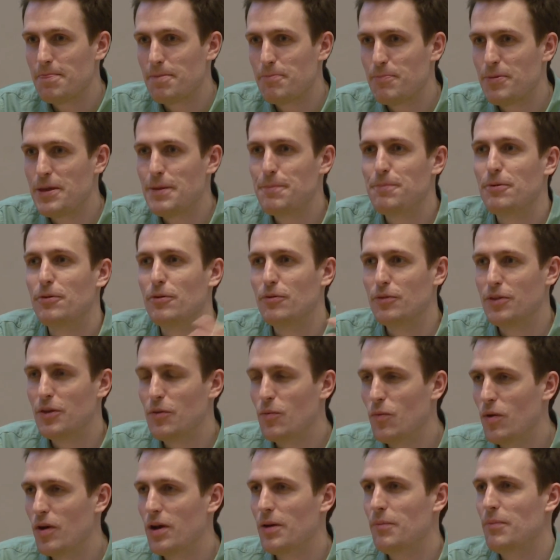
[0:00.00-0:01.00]
people
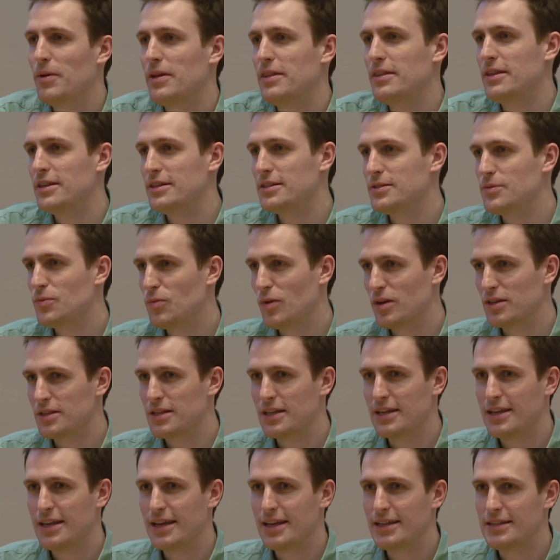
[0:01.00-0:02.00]
that want to bring this work
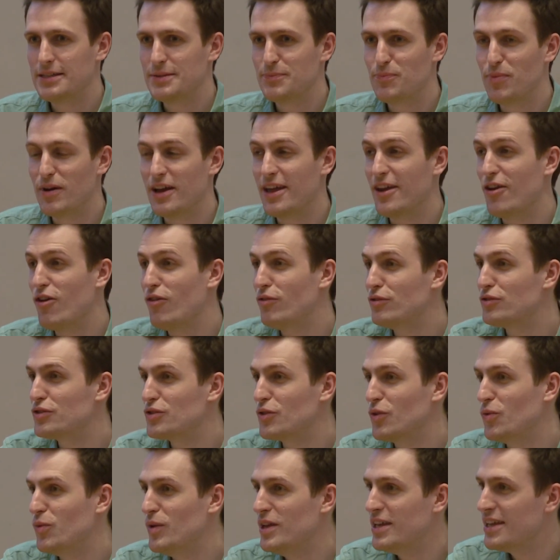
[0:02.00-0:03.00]
to kids, but and
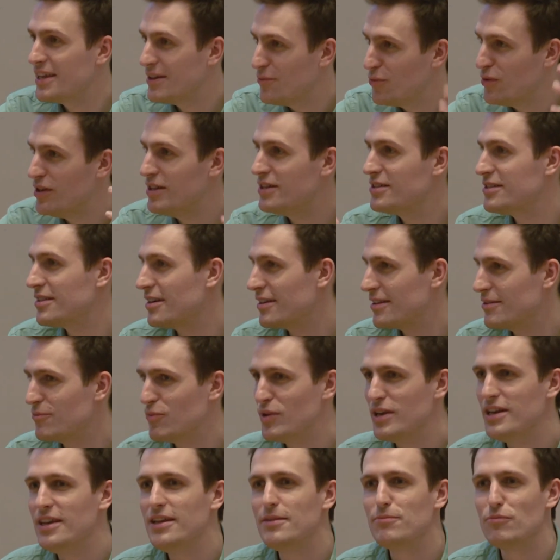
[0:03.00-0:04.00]
also we
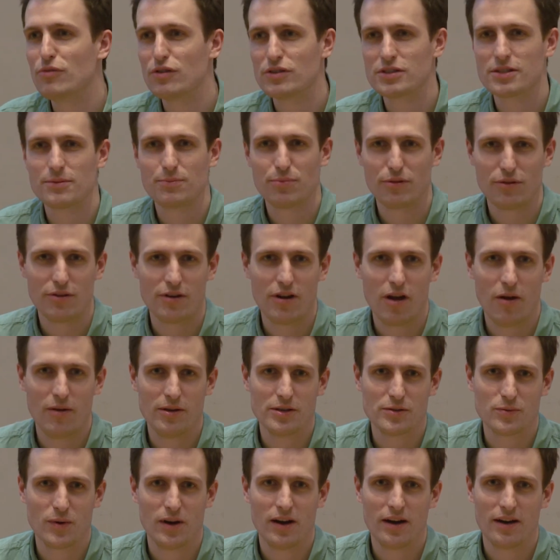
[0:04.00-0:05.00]
need more support now
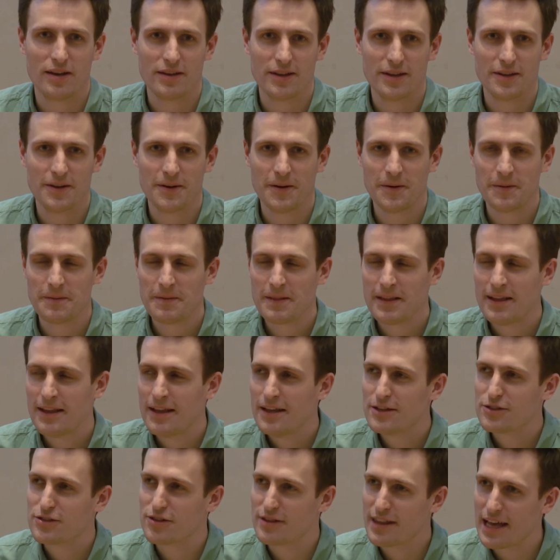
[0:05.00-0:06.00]
as well, you know.
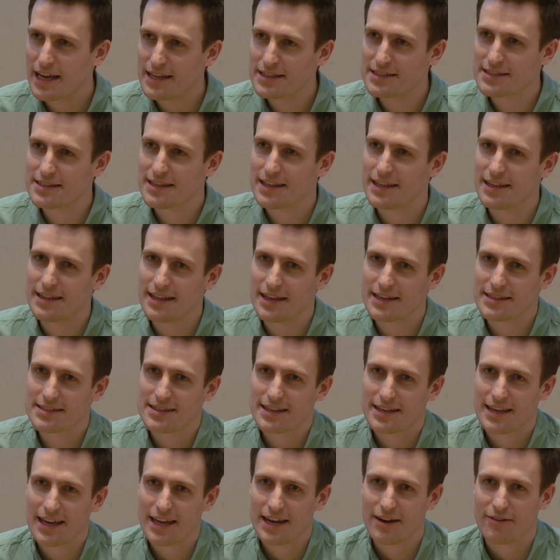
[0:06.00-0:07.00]
So that's
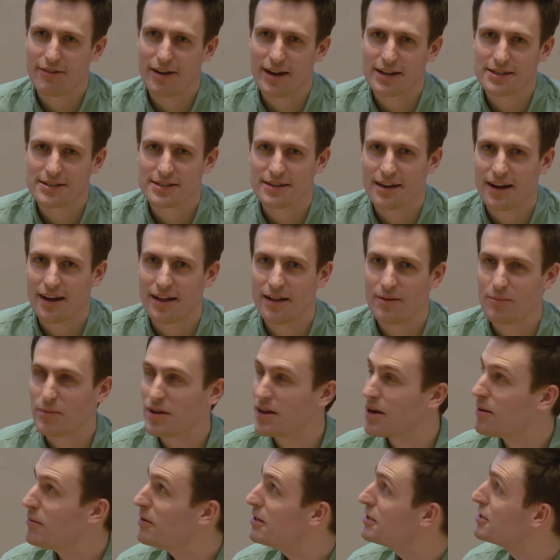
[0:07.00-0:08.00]
the kind of rationale in
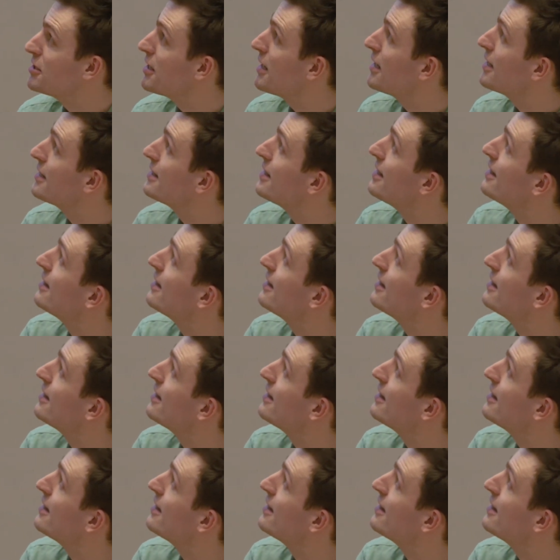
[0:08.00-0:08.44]
becoming a charity